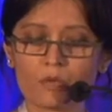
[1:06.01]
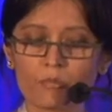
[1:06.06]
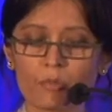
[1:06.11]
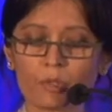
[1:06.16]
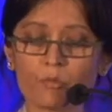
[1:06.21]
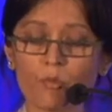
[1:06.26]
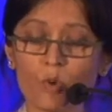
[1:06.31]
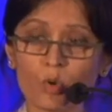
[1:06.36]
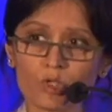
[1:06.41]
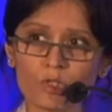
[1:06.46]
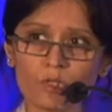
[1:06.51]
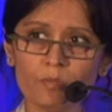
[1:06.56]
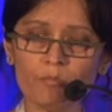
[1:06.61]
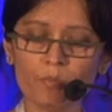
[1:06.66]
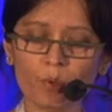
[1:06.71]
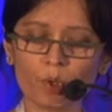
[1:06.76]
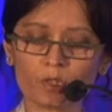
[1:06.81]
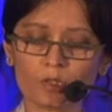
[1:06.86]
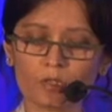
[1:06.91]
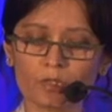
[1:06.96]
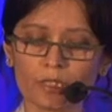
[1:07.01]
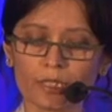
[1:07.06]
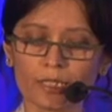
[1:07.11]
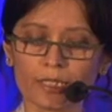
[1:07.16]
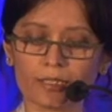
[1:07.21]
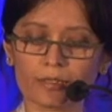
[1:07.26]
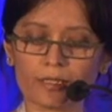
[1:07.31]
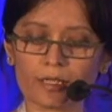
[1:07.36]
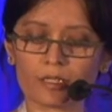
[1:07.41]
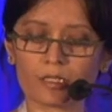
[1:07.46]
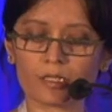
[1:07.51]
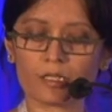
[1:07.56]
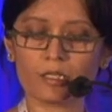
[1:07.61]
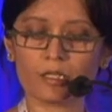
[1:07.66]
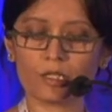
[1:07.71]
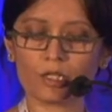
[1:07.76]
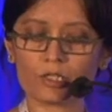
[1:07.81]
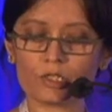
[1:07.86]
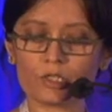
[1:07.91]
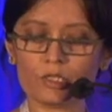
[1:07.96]
But most importantly, there is an
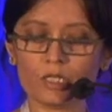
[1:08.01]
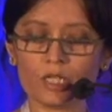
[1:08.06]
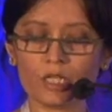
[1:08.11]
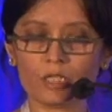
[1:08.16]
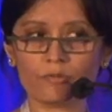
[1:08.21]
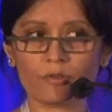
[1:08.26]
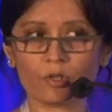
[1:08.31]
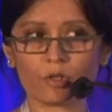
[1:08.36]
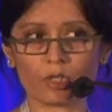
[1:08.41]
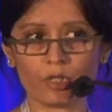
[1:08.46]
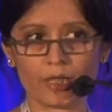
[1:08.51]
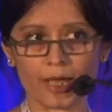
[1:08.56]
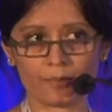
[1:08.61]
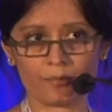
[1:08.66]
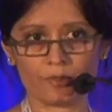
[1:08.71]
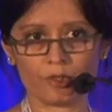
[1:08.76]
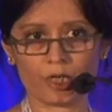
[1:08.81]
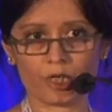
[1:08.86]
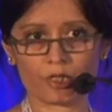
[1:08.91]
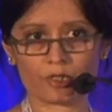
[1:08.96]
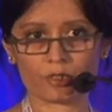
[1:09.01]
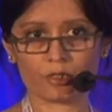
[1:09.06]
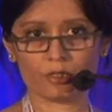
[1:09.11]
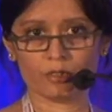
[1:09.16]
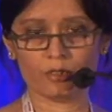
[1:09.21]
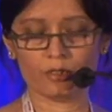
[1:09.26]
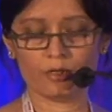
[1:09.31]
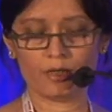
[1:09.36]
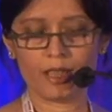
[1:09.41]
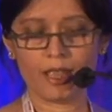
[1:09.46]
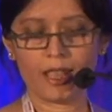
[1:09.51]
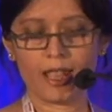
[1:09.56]
urgent need for collaboration